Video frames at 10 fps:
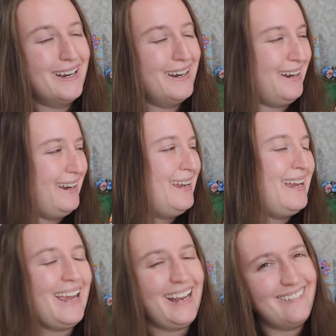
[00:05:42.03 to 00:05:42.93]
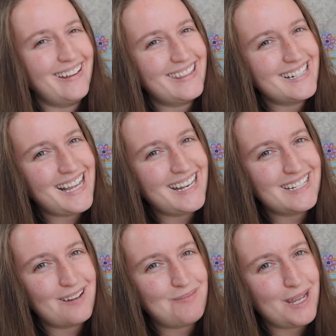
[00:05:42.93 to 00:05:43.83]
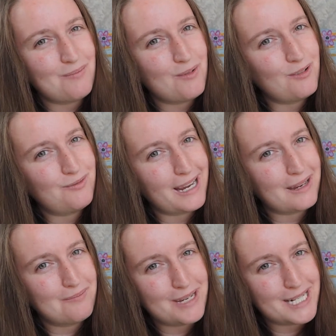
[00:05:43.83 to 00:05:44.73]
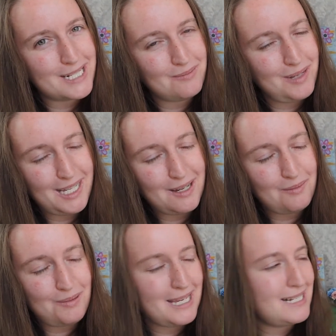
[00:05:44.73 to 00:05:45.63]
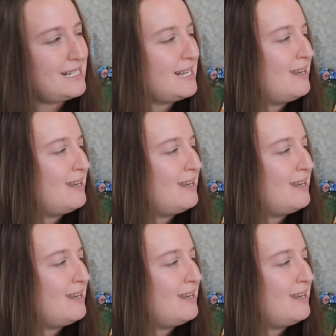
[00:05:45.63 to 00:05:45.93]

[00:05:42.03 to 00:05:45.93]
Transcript: So anyway, this ended up being more of like a mixed media piece.